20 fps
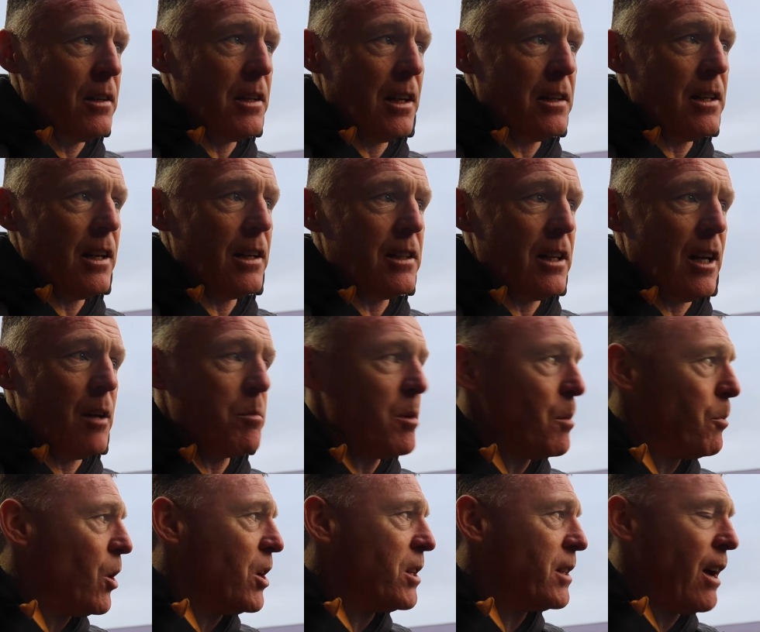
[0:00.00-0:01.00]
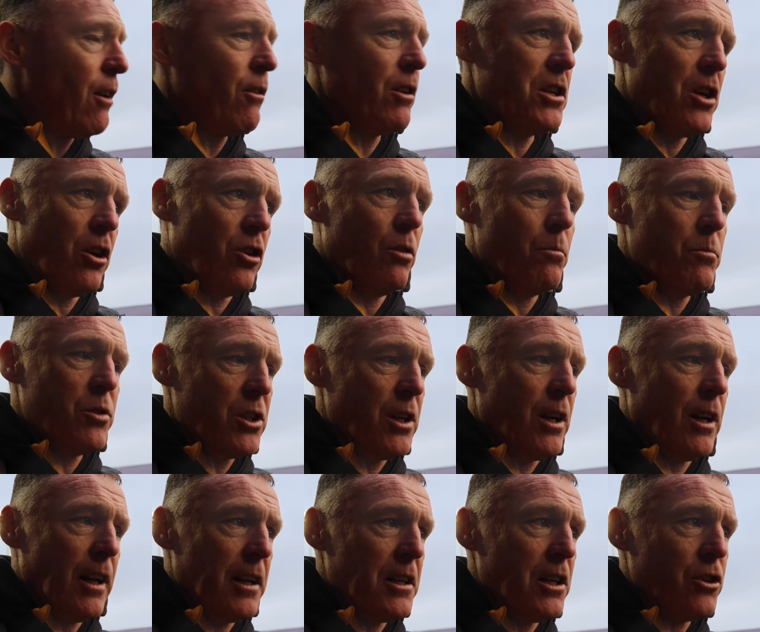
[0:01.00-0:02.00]
dig deep, you bite down on your gum
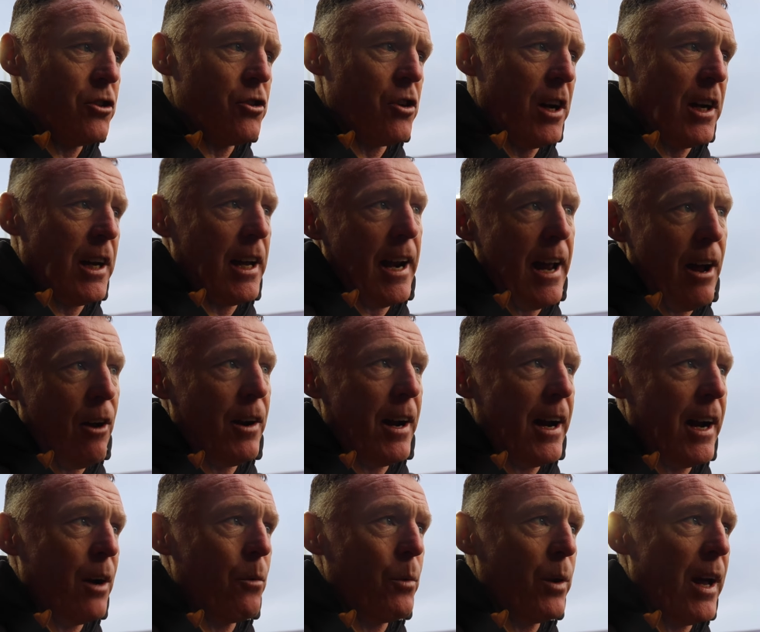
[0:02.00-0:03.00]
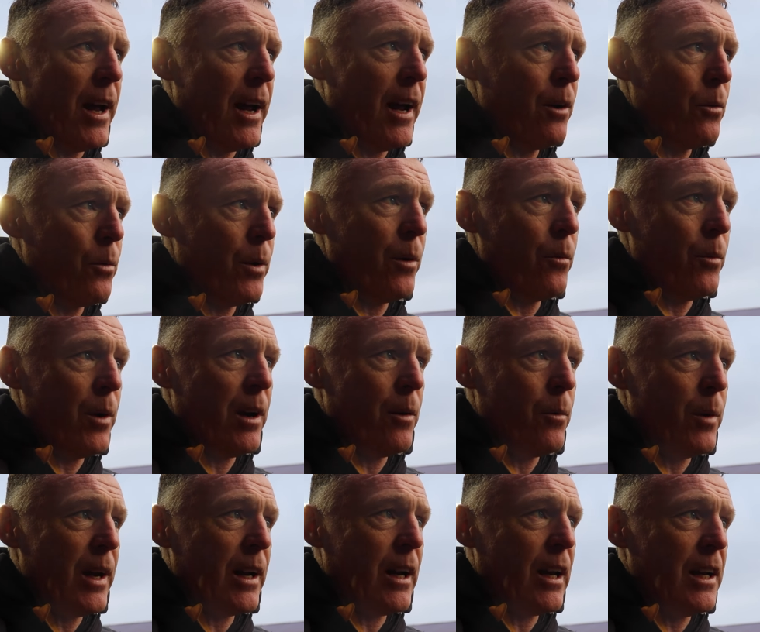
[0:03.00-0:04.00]
shield and you try and get out of here with
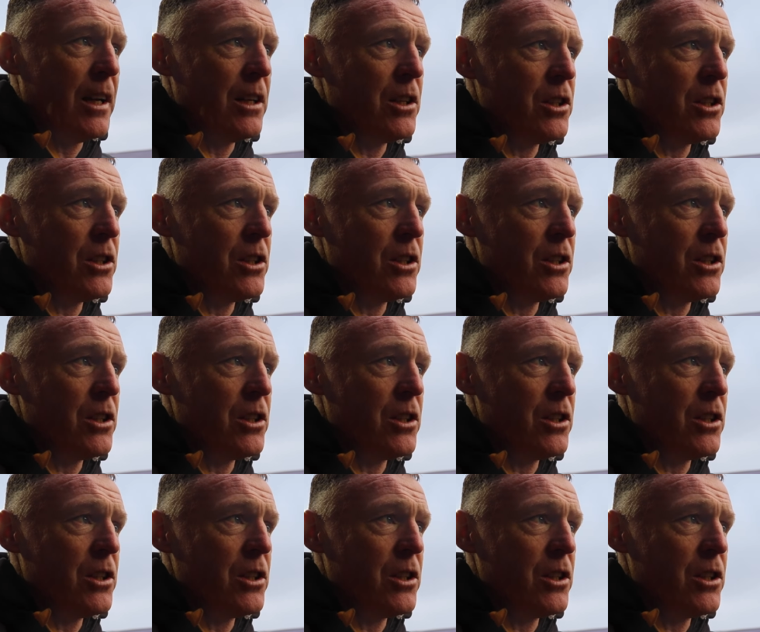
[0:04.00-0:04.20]
a clean